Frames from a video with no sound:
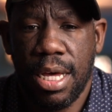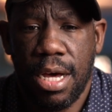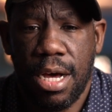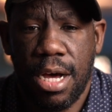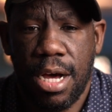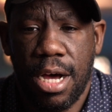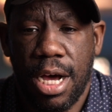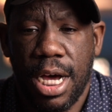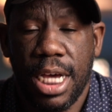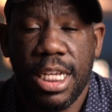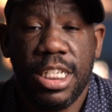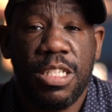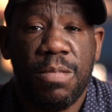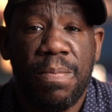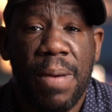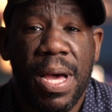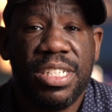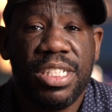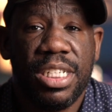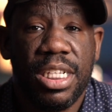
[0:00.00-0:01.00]

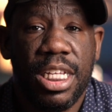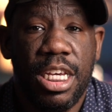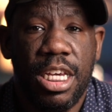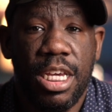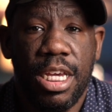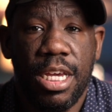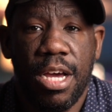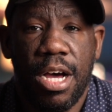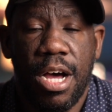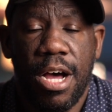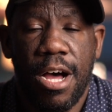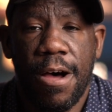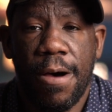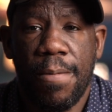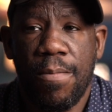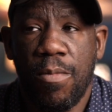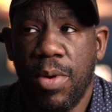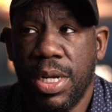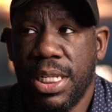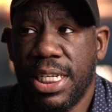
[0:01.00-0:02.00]
especially
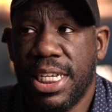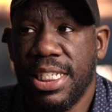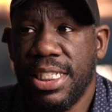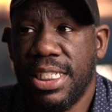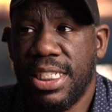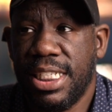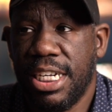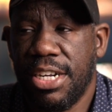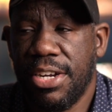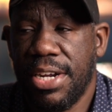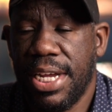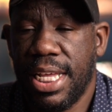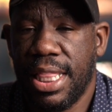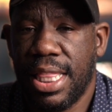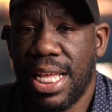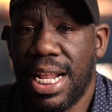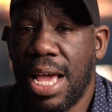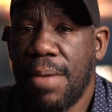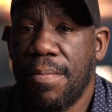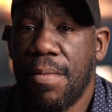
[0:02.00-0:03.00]
when considering
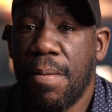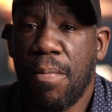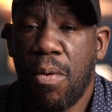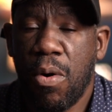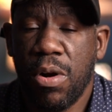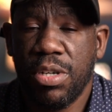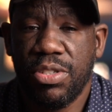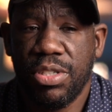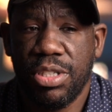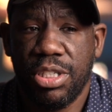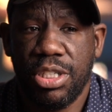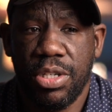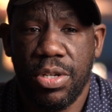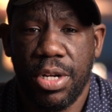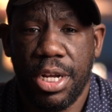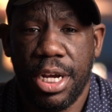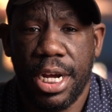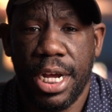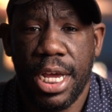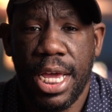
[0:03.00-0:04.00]
that I'm a portrait
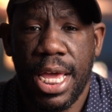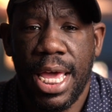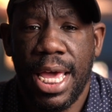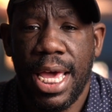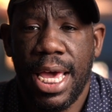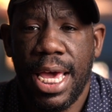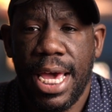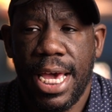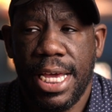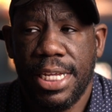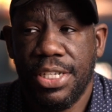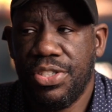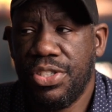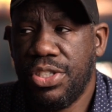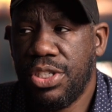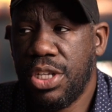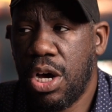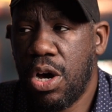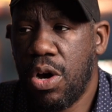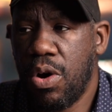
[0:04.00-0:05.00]
shooter. And
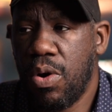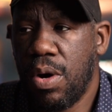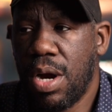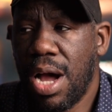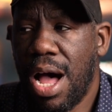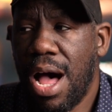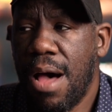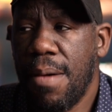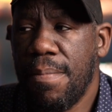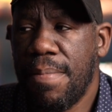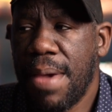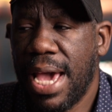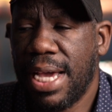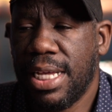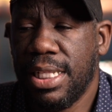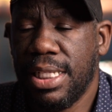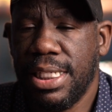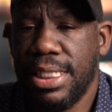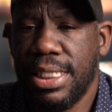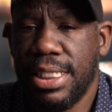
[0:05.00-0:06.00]
so
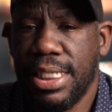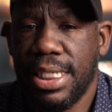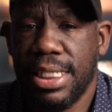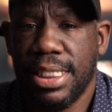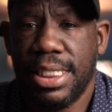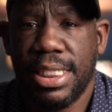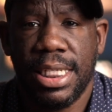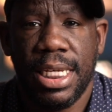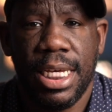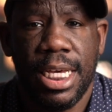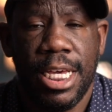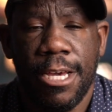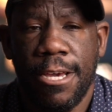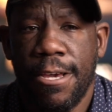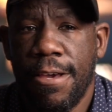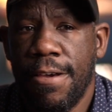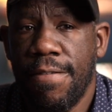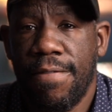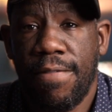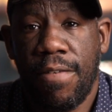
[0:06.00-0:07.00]
compact lenses,
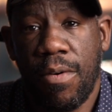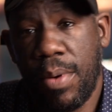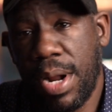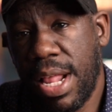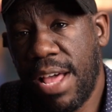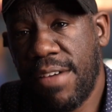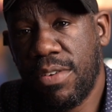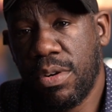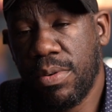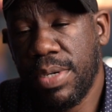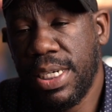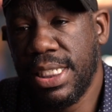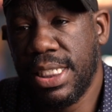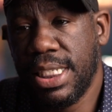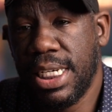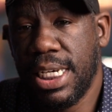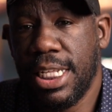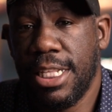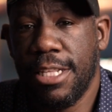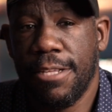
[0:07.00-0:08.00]
for whatever
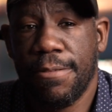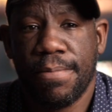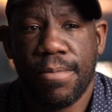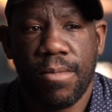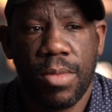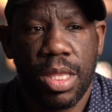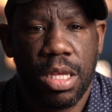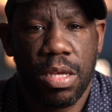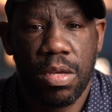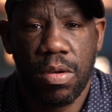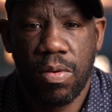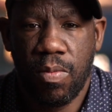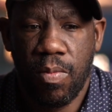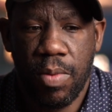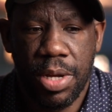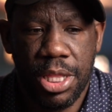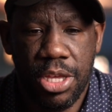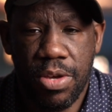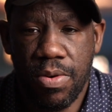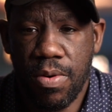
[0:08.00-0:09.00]
reason,
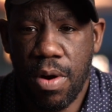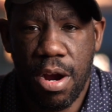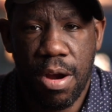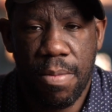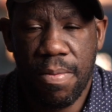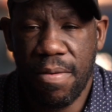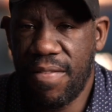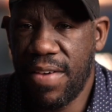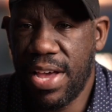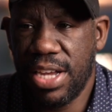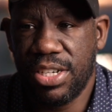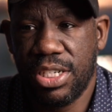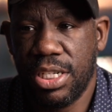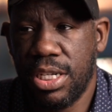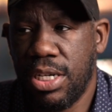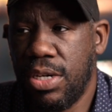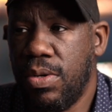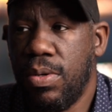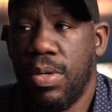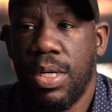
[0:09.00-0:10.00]
when you are a
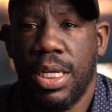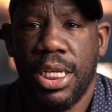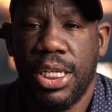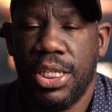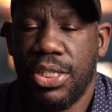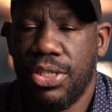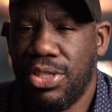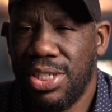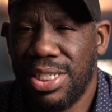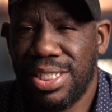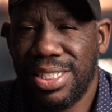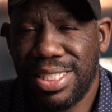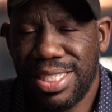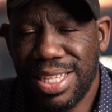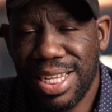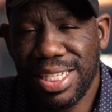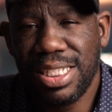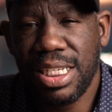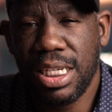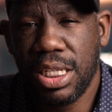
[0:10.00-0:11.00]
professional, just
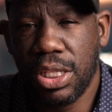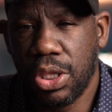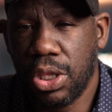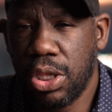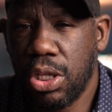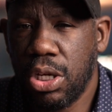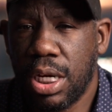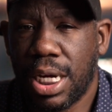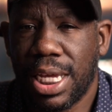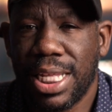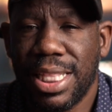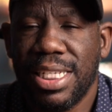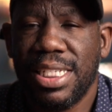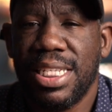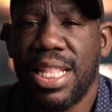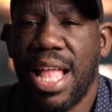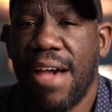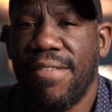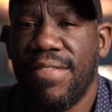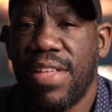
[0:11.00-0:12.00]
it
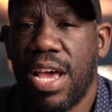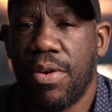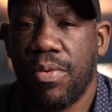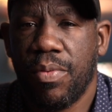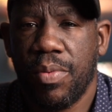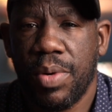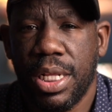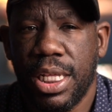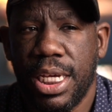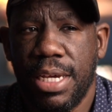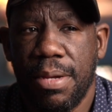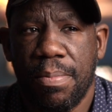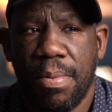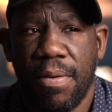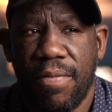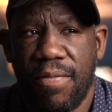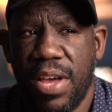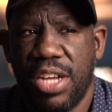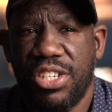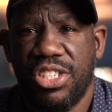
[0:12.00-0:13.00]
doesn't have that really
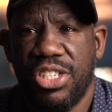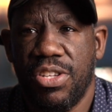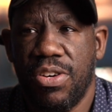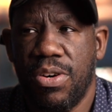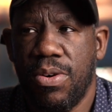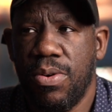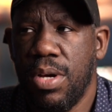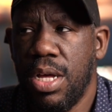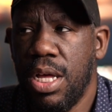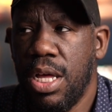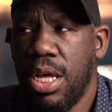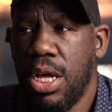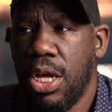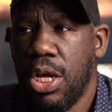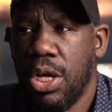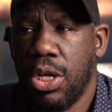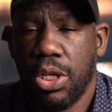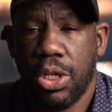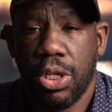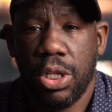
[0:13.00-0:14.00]
professional
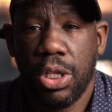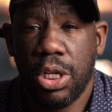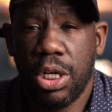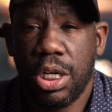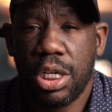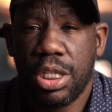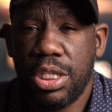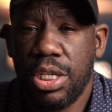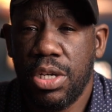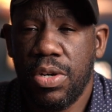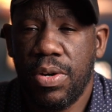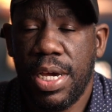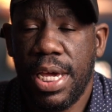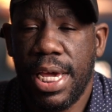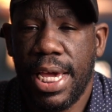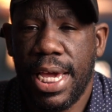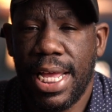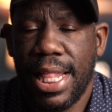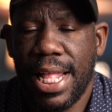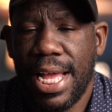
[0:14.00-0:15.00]
look to
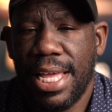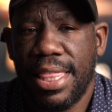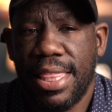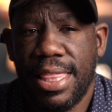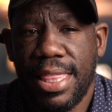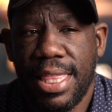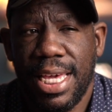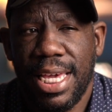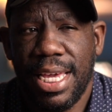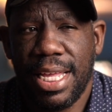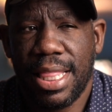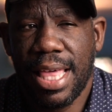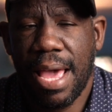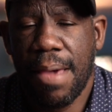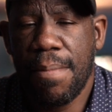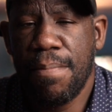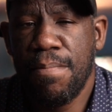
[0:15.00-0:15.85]
it. And I think that